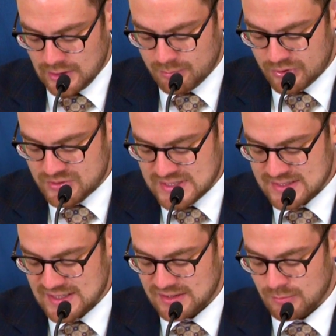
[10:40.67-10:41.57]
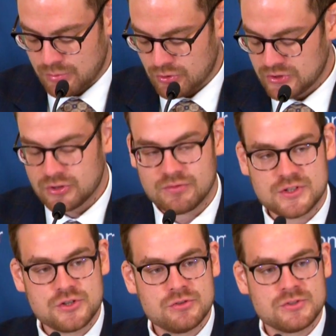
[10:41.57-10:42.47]
process at the border,
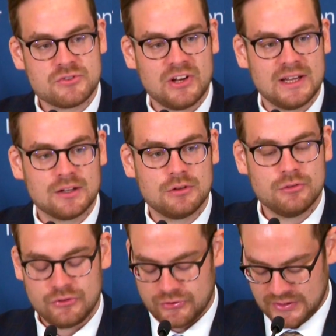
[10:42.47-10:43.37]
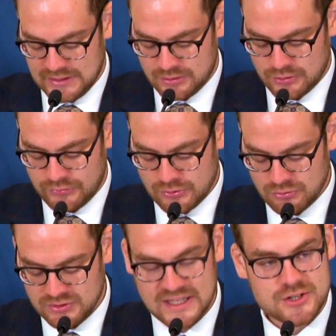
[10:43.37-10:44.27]
which usually includes an
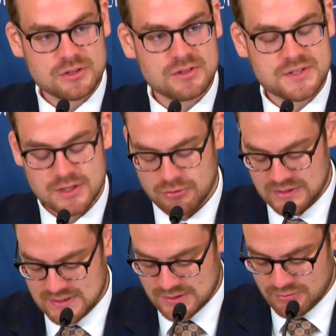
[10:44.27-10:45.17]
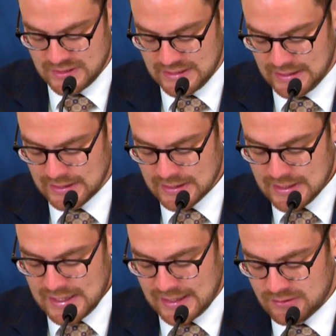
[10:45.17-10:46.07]
interview, national security screening,
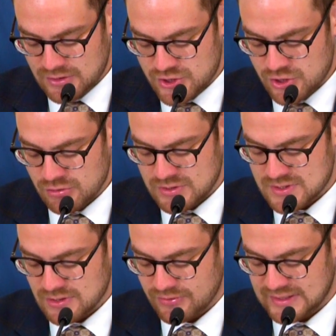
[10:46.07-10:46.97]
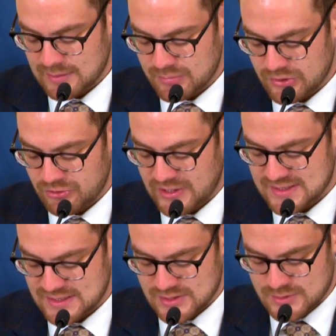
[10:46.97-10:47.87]
and the issuance of a temporary
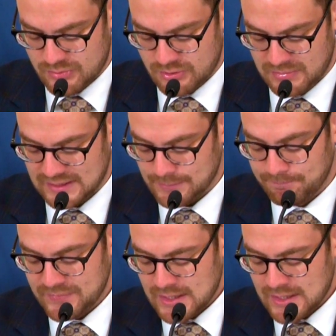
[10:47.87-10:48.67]
residence permit.